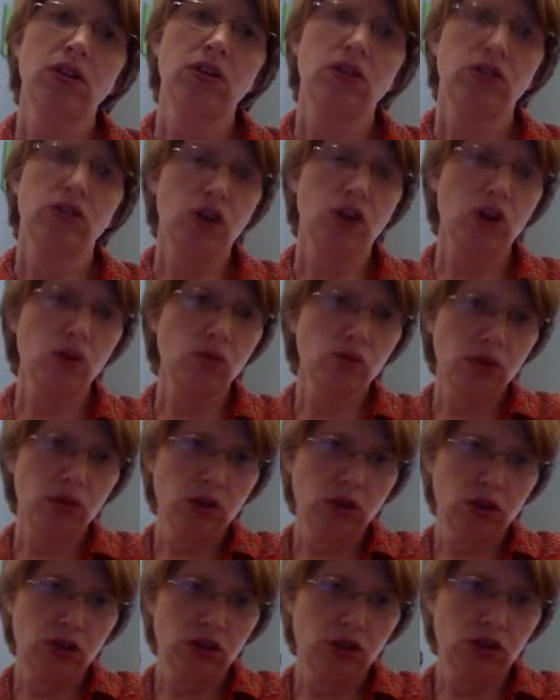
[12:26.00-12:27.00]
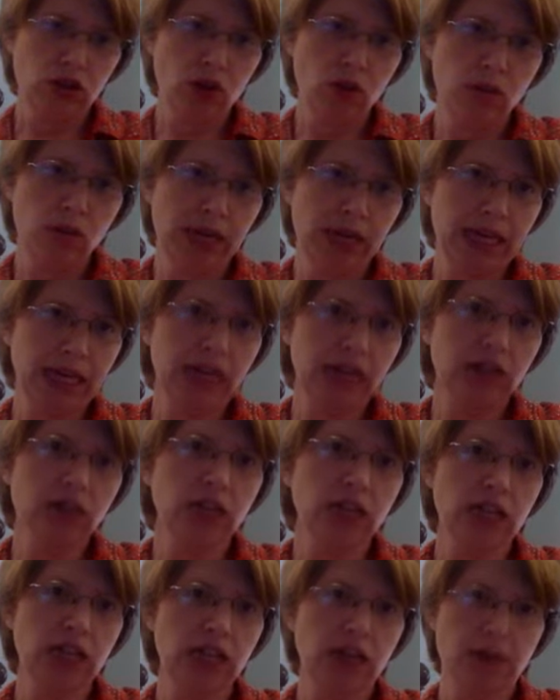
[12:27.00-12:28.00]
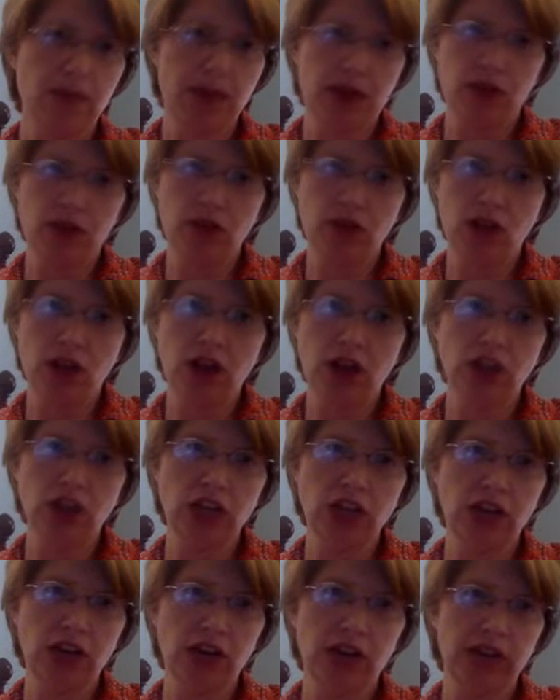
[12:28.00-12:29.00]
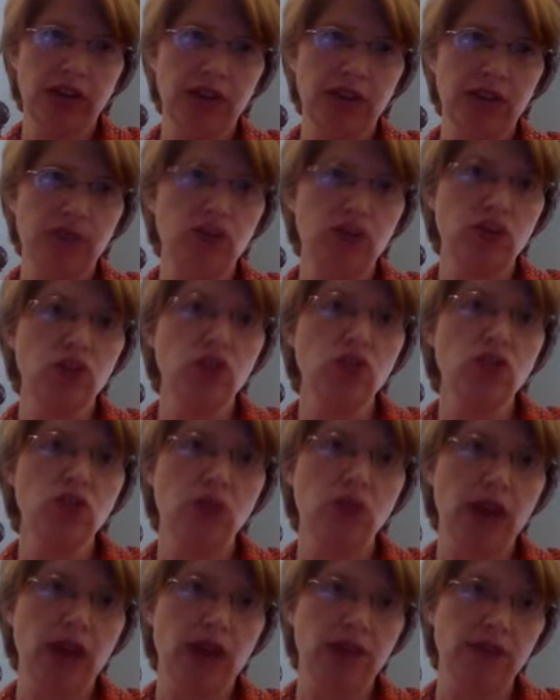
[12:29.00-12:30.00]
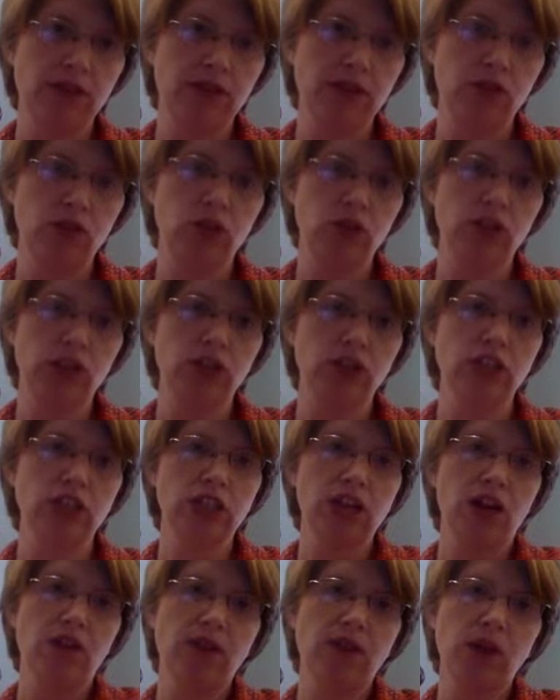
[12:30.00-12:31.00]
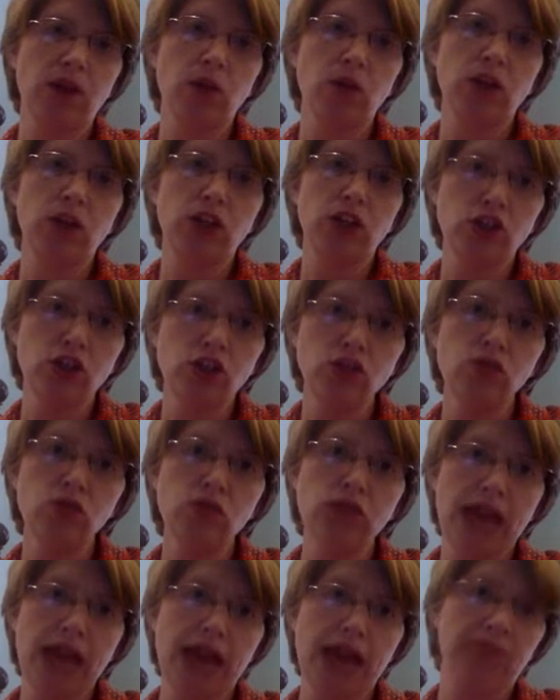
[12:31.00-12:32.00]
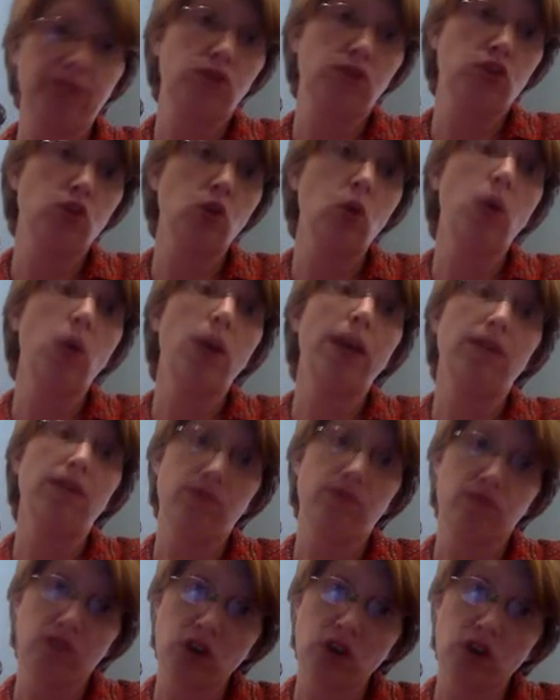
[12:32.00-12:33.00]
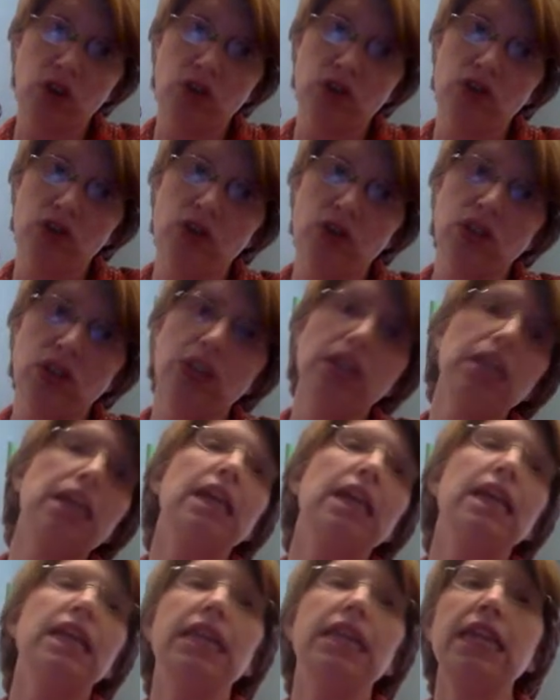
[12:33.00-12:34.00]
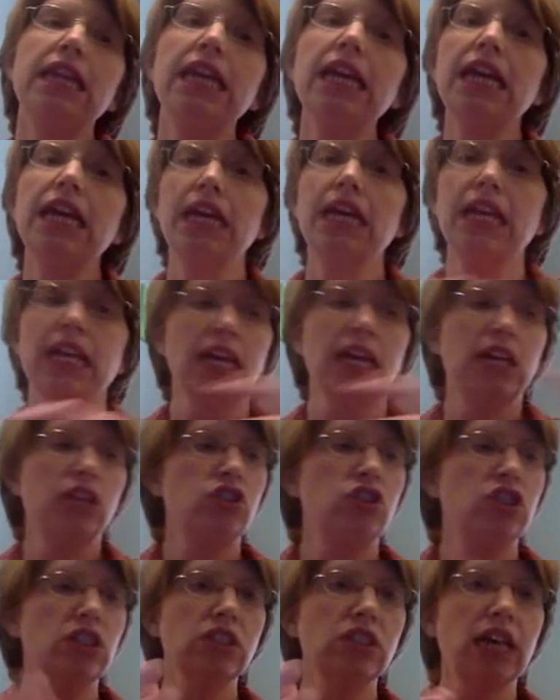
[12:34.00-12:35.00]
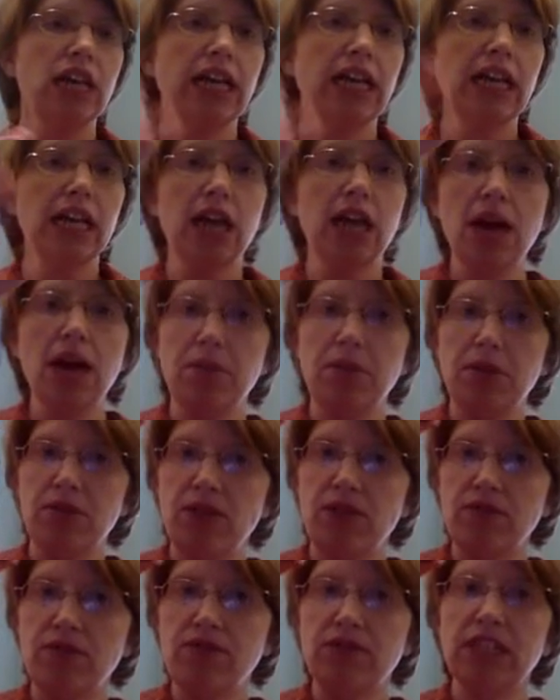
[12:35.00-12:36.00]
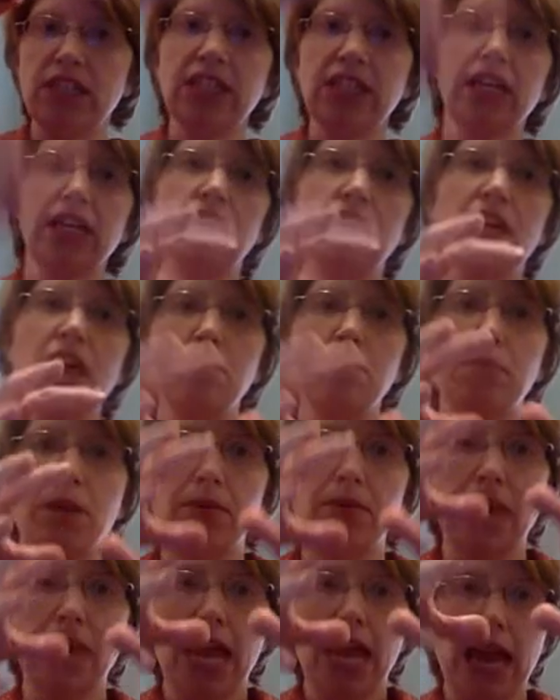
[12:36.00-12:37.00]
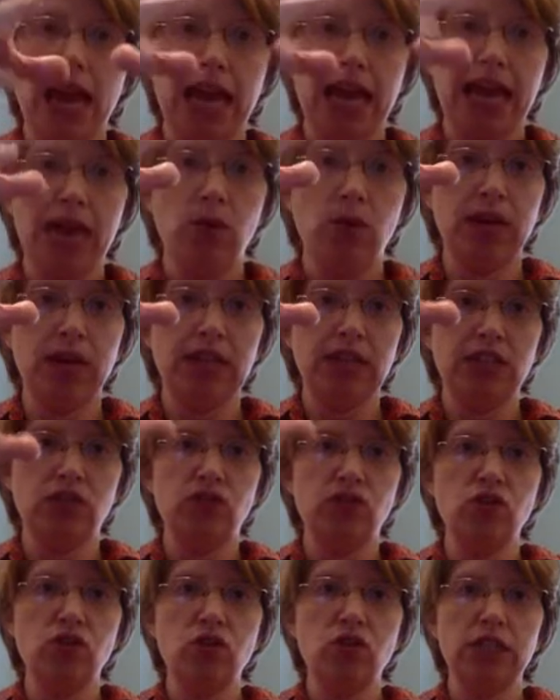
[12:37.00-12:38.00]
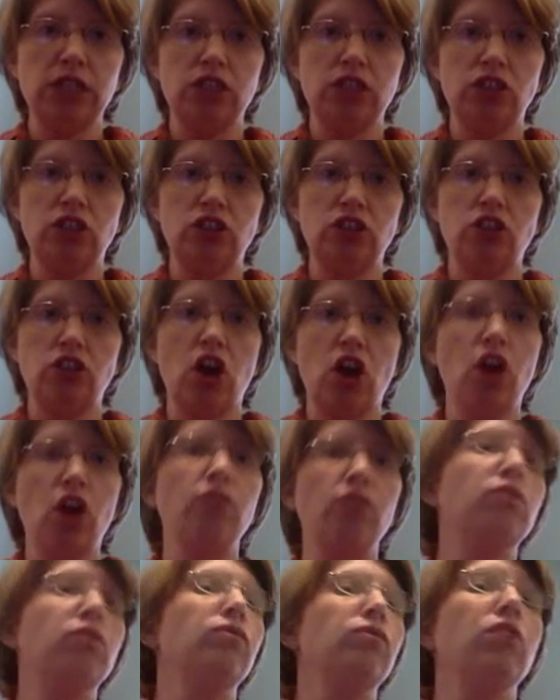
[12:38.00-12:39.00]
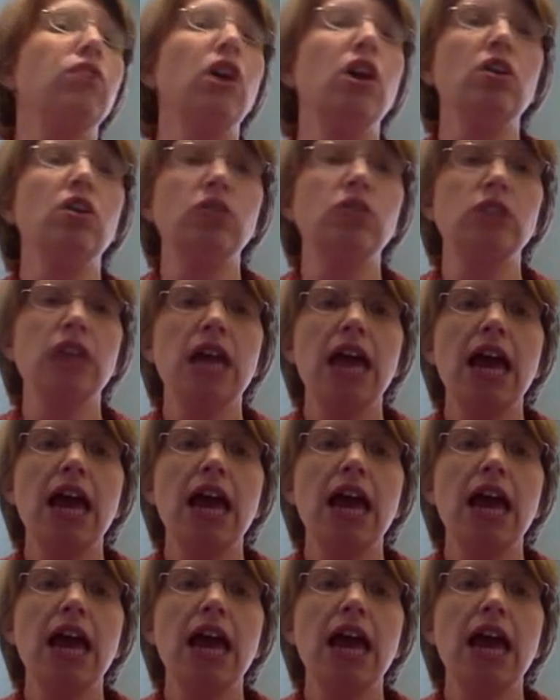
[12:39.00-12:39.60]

Don't don't be guilty about not sharing if you don't have the joy yourself. I want you to have joy first. Then, just like a cup, if I'm filling a cup up, when it's full, it just overflows.